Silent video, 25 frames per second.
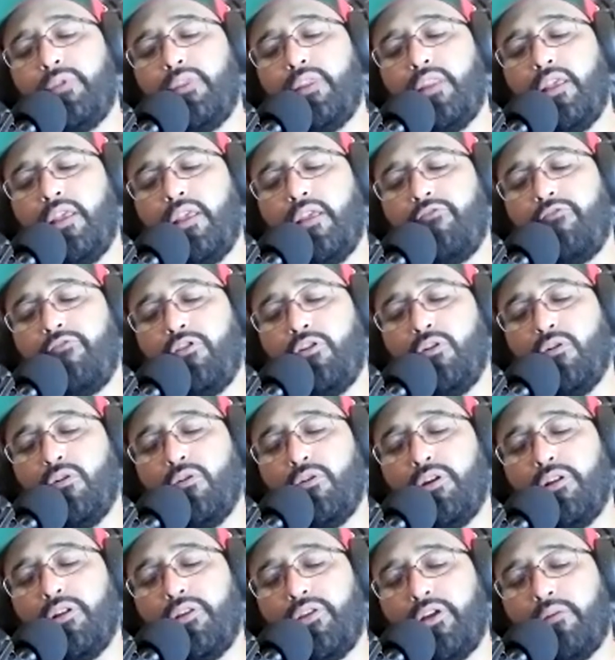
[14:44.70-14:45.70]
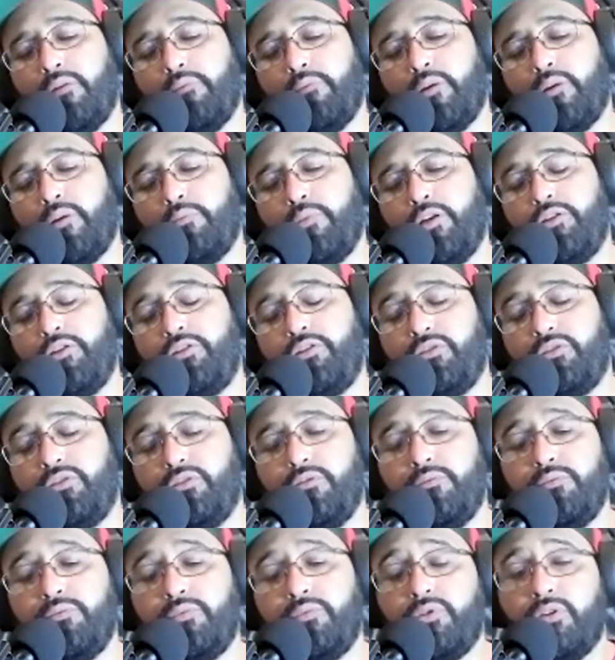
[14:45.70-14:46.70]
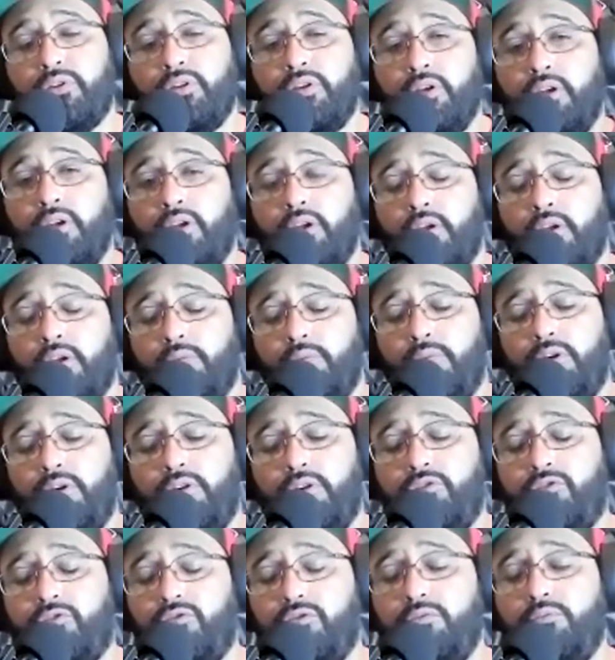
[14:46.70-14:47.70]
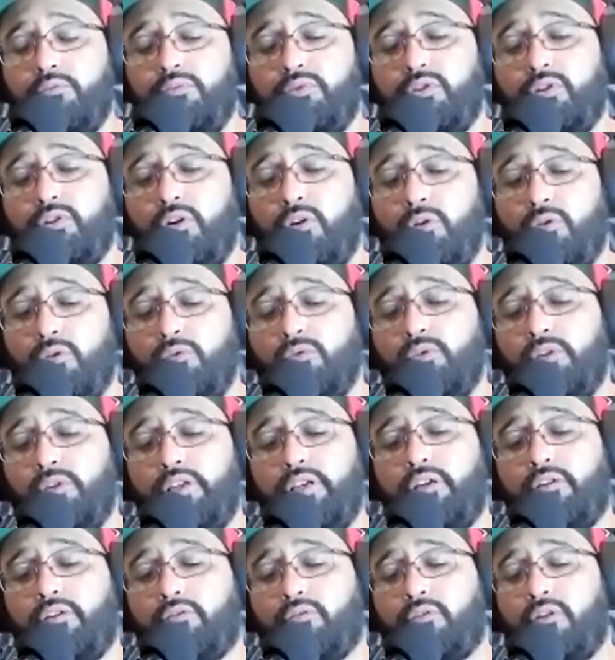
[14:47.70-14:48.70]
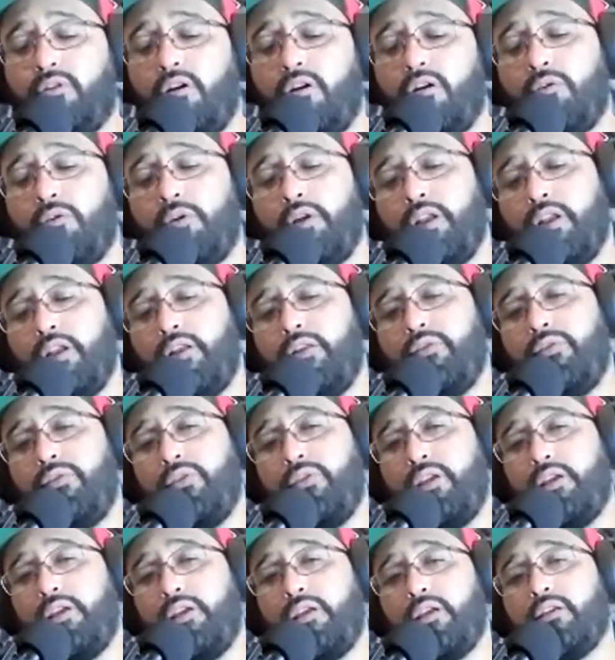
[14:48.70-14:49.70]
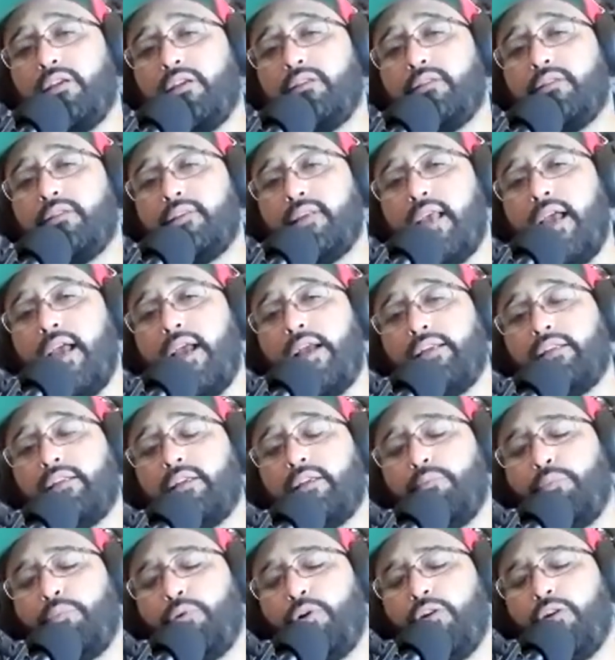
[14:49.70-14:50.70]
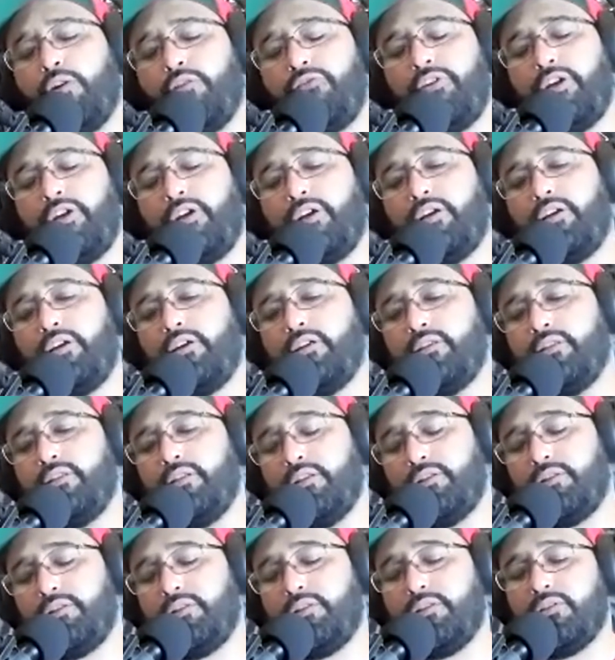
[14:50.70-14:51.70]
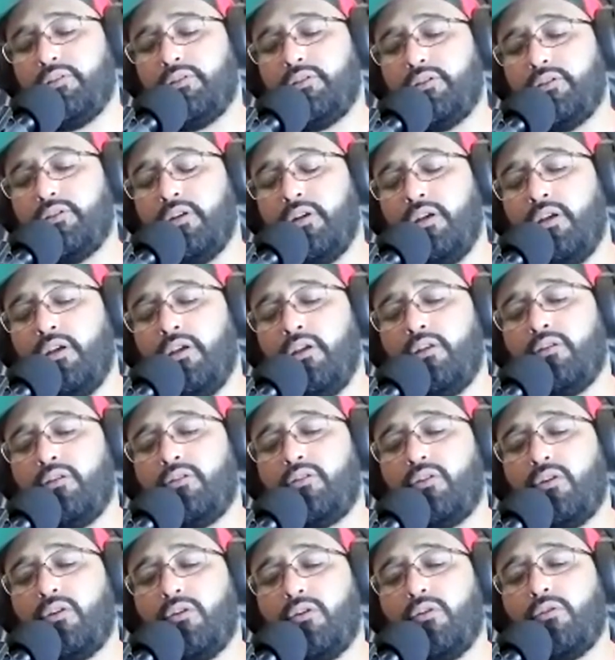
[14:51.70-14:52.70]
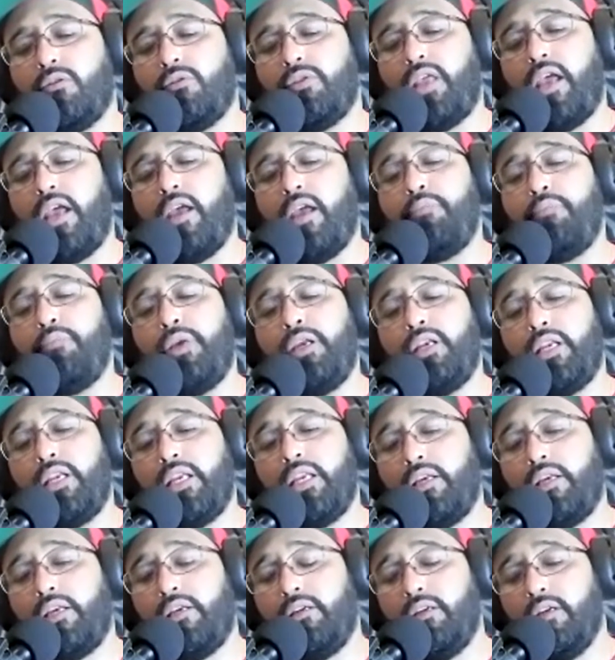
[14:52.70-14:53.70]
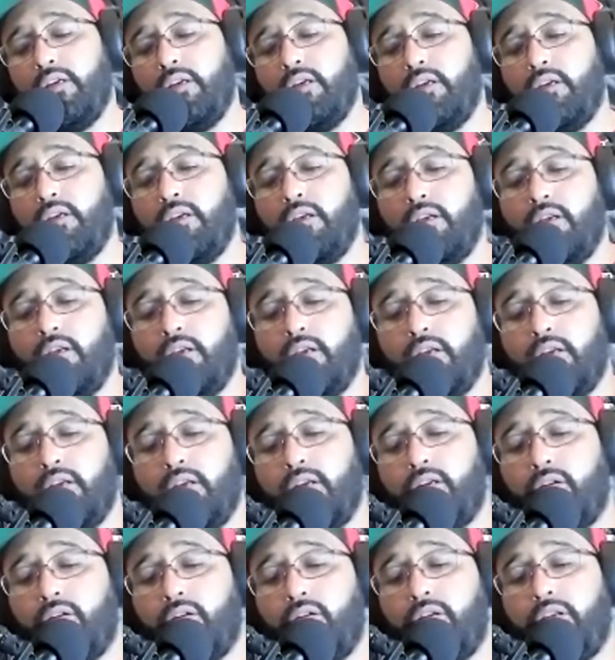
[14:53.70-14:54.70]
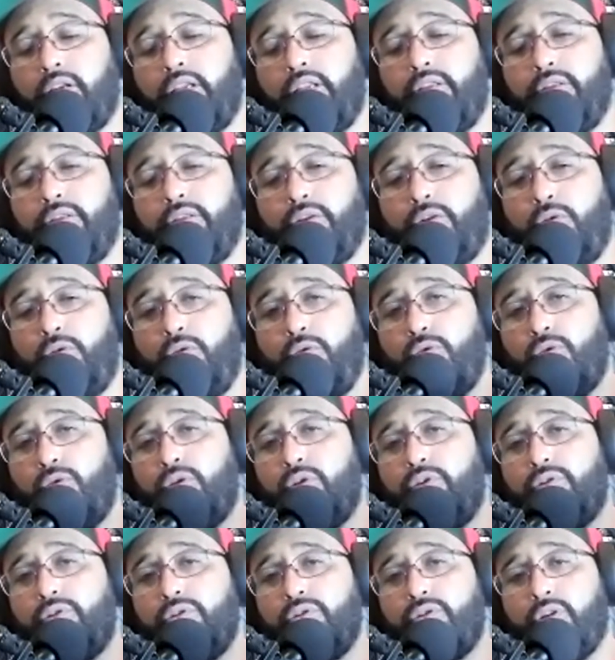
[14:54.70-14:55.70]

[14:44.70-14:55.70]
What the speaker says: if you know anything about mushrooms, mushrooms only grow in the exact perfect conditions. So that meaning in the corners